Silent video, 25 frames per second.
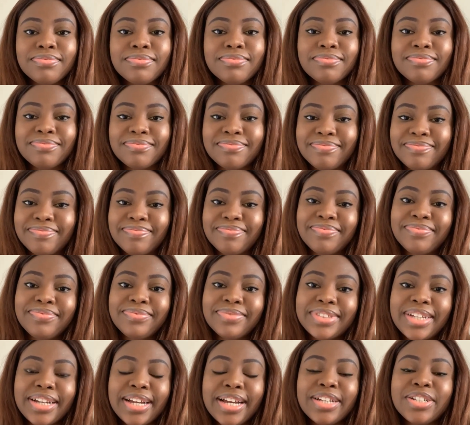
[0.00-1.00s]

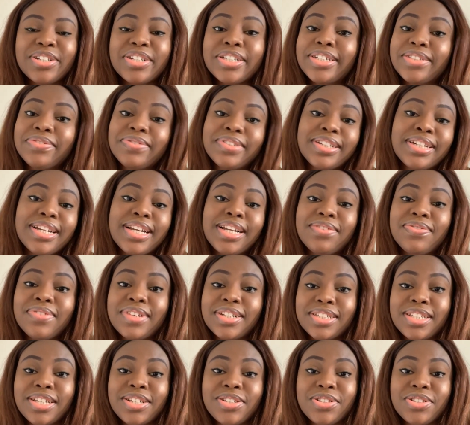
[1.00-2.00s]
I enjoy living in
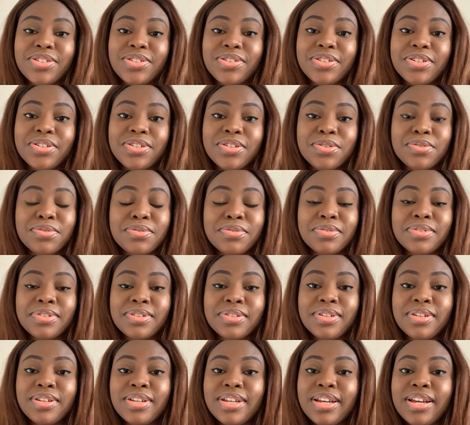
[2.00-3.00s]
Halifax. That's just the honest truth.
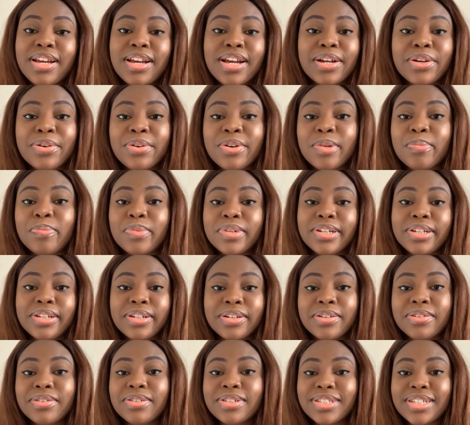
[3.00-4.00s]
I grew up in
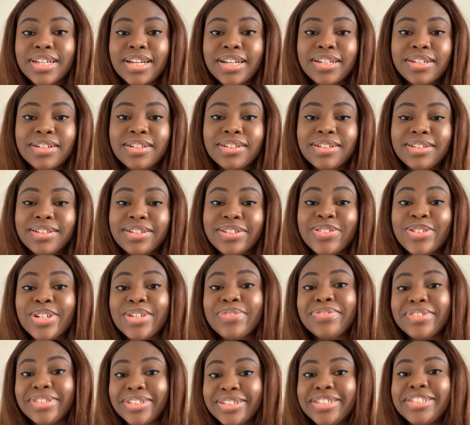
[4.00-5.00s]
Lagos, and
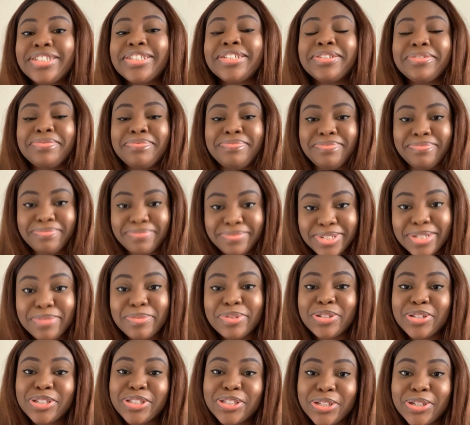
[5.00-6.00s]
traffic day. Let me
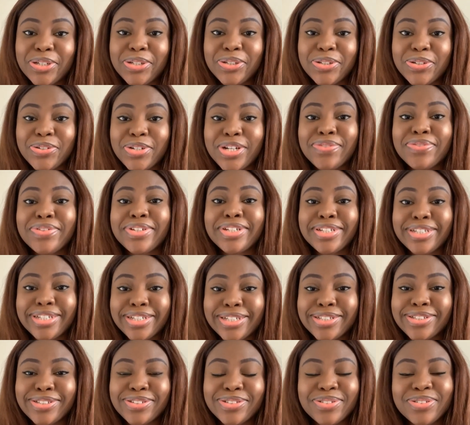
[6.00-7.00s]
just tell you, traffic
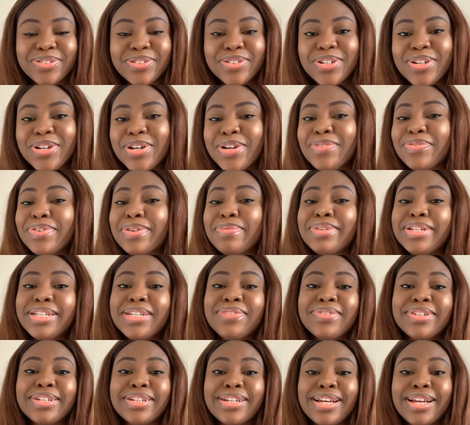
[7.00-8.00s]
day. So for me,
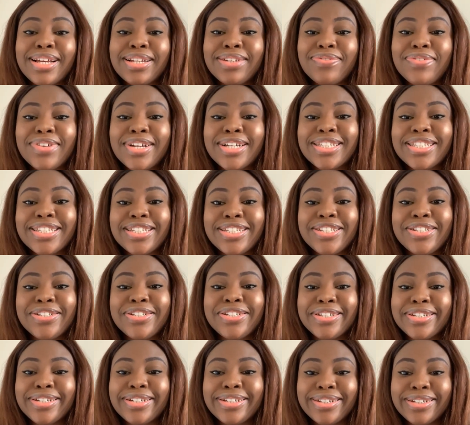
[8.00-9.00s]
living in Halifax is
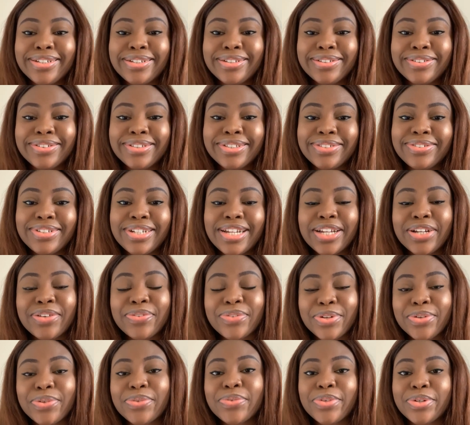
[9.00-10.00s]
chilling, like
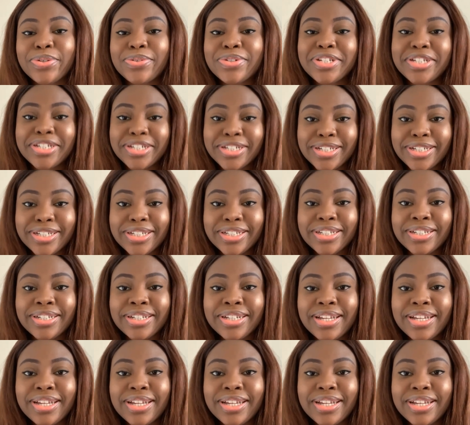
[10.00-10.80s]
real chilling.